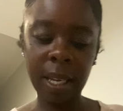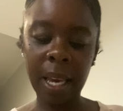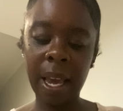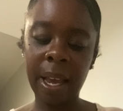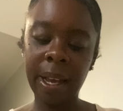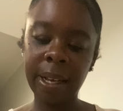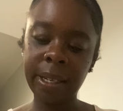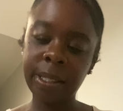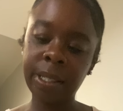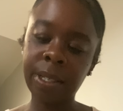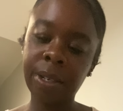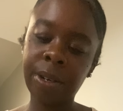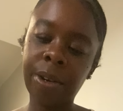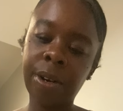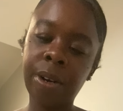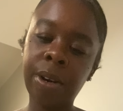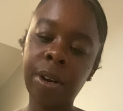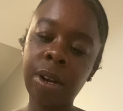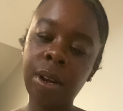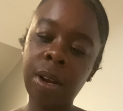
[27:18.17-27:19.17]

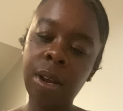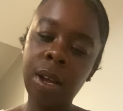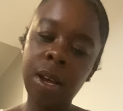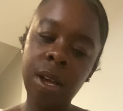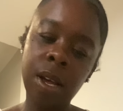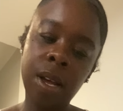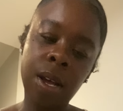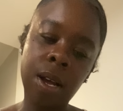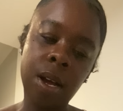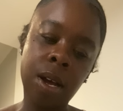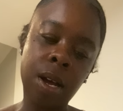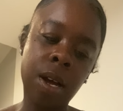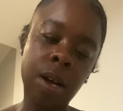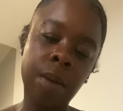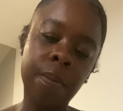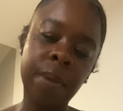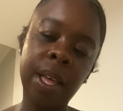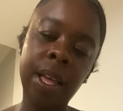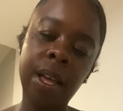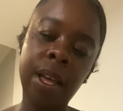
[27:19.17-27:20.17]
Cancer,
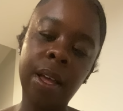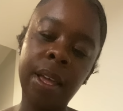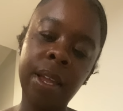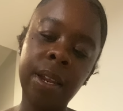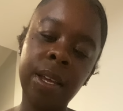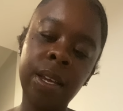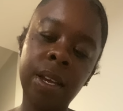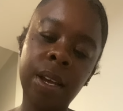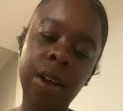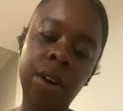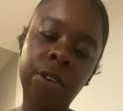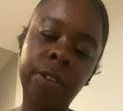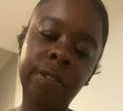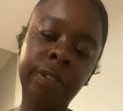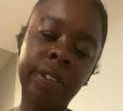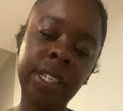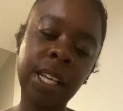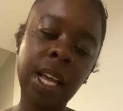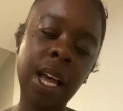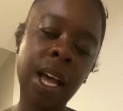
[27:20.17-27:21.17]
um, any earth
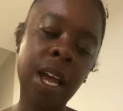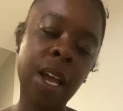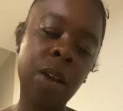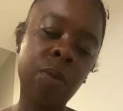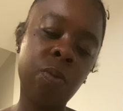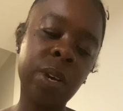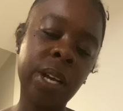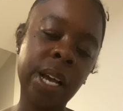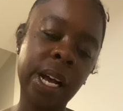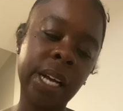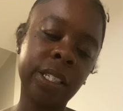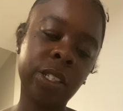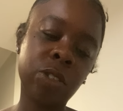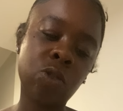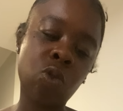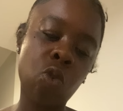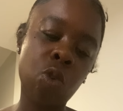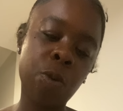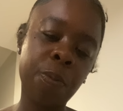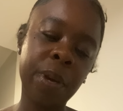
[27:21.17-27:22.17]
sign. We got
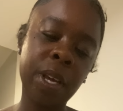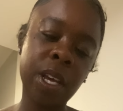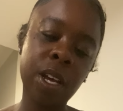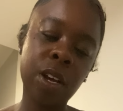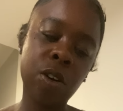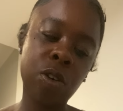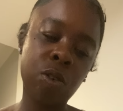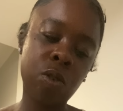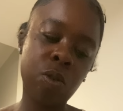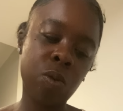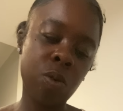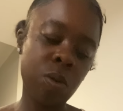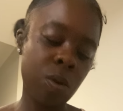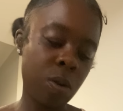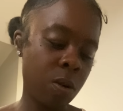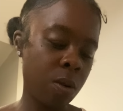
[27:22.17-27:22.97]
Scorpio.